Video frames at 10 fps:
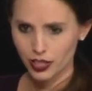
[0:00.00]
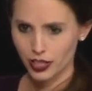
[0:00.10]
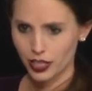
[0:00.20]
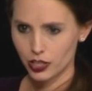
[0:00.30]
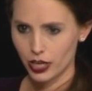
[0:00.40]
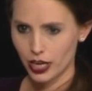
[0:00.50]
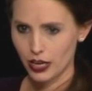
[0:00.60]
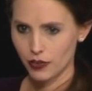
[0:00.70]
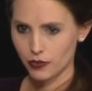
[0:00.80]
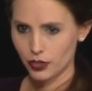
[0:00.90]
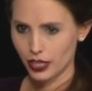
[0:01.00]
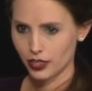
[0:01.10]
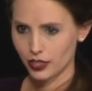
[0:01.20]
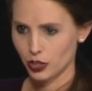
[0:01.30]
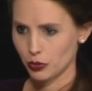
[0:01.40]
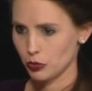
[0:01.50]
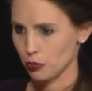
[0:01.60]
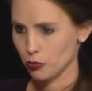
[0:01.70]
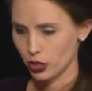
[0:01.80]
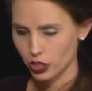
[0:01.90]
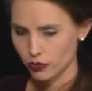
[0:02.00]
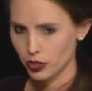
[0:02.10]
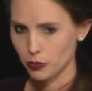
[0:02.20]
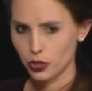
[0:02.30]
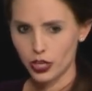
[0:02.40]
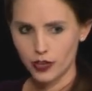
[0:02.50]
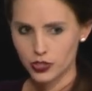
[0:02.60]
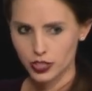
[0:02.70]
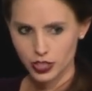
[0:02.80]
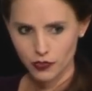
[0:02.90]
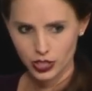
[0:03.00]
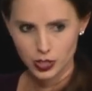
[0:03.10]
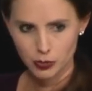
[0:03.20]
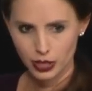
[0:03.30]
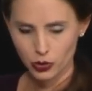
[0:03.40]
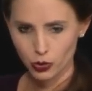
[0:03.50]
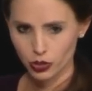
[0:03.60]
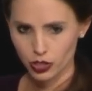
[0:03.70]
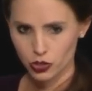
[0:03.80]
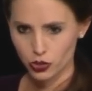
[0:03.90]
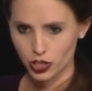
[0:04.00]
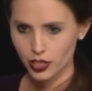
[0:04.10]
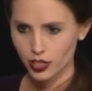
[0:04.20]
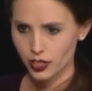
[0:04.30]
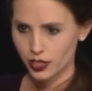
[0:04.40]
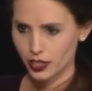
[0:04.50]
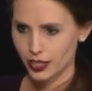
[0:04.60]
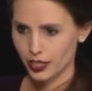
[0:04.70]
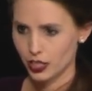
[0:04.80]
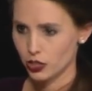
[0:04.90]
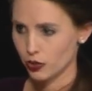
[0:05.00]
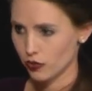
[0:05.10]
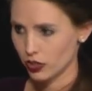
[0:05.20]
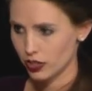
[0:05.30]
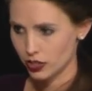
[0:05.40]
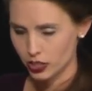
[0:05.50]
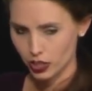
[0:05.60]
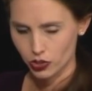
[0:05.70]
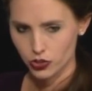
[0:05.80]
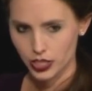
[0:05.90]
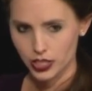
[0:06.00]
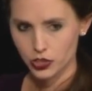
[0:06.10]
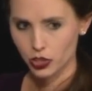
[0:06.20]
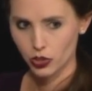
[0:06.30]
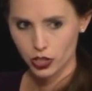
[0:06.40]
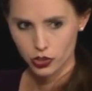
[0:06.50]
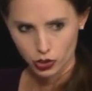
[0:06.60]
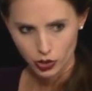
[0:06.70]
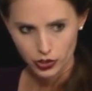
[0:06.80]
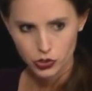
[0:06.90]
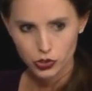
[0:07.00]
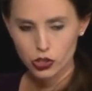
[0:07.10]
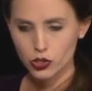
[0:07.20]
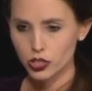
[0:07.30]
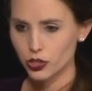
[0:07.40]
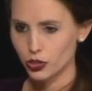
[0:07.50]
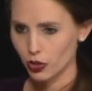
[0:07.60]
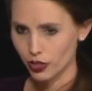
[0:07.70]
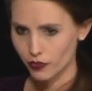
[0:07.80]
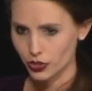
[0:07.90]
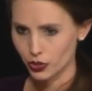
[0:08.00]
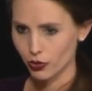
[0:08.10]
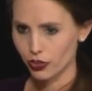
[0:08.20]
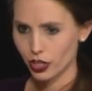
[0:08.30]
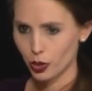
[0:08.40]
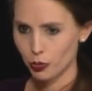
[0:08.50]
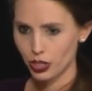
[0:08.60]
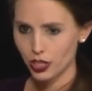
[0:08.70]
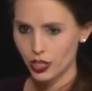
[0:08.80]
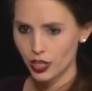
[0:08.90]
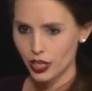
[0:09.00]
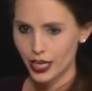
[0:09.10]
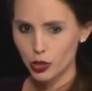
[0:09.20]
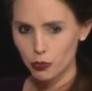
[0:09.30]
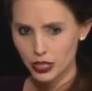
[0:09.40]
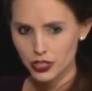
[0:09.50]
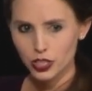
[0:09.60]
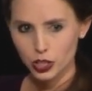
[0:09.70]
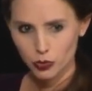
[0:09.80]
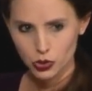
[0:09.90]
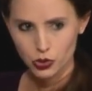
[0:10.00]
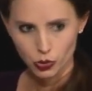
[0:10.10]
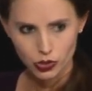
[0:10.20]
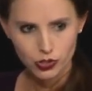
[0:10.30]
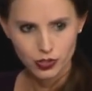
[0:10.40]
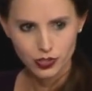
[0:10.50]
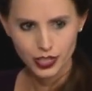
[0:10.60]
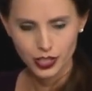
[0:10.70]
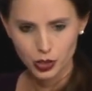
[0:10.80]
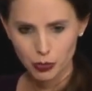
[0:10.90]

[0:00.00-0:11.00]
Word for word: uh, and you have, uh, you know, you break your femur, you have a significant spinal cord injury and you do everything the doctor says. You go undergo all the surgeries, you do all the physical therapy, and you're basically restored. Uh, you